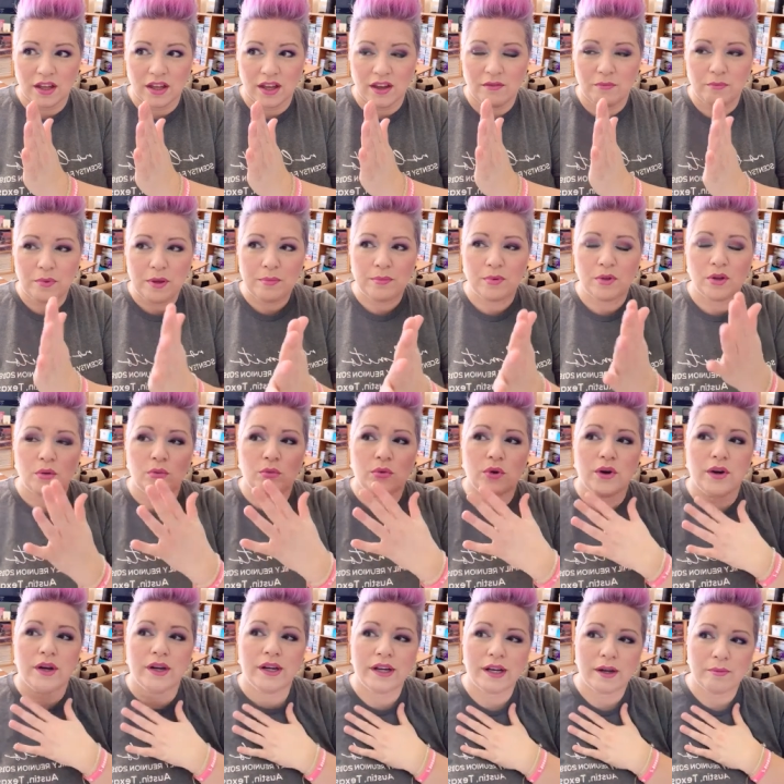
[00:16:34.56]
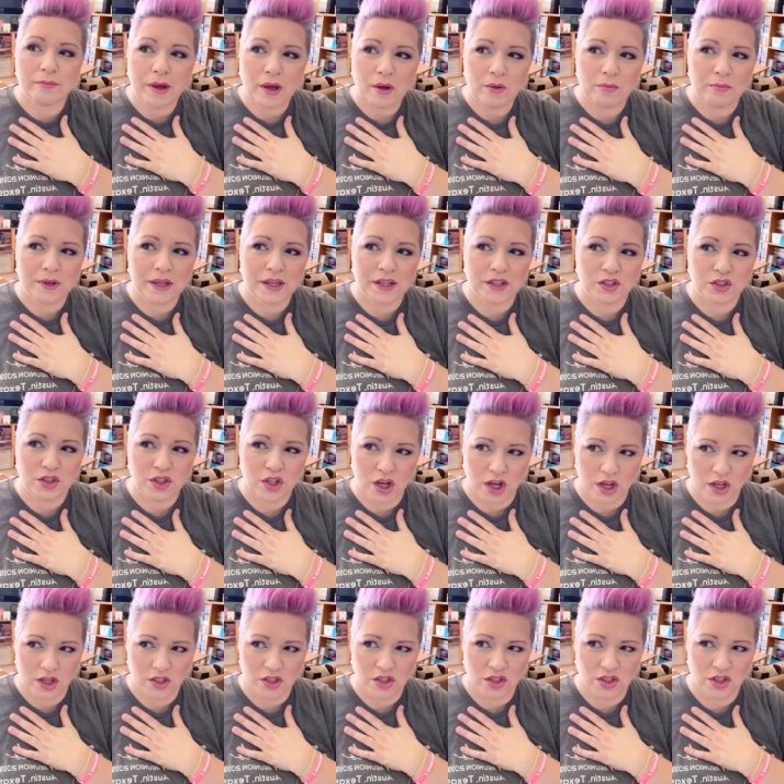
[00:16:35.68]
if people are worrying about being
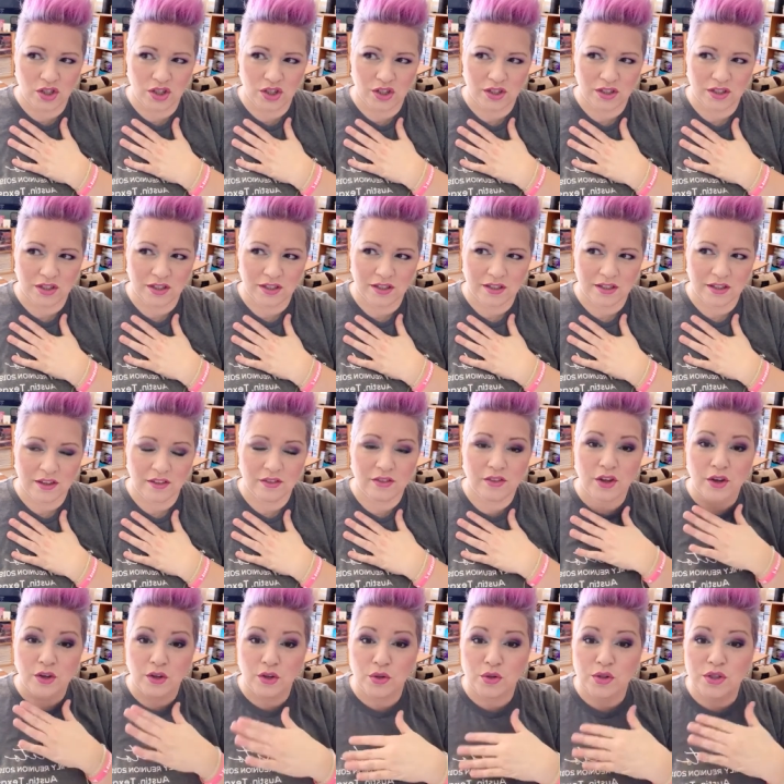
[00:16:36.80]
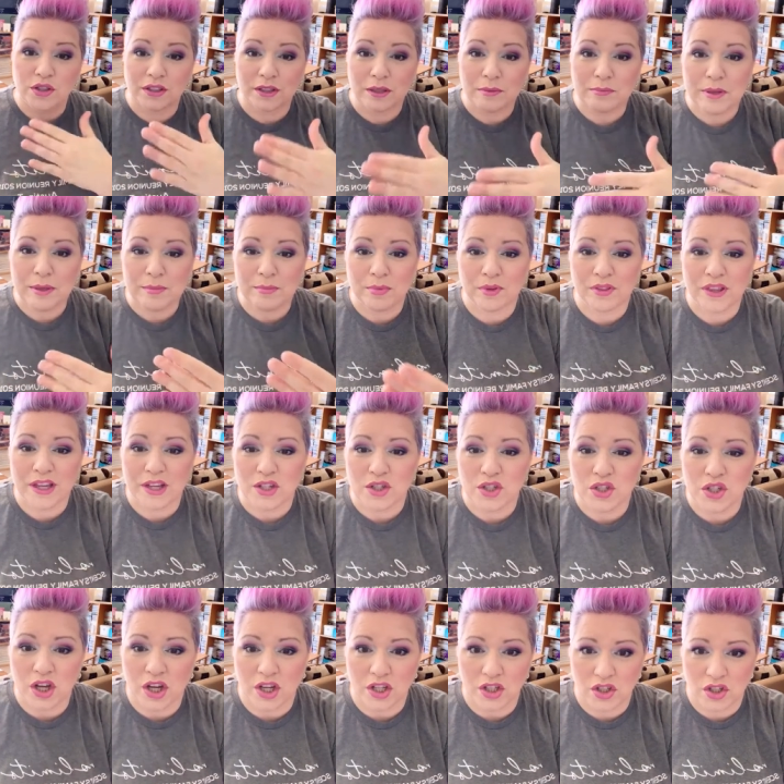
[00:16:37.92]
judged, they're usually people that
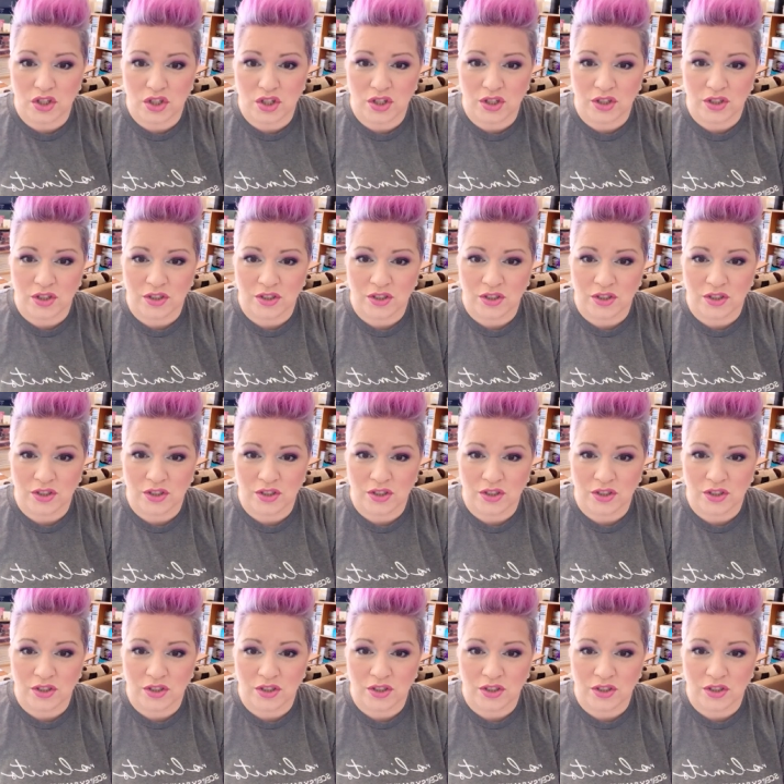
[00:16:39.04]
judge.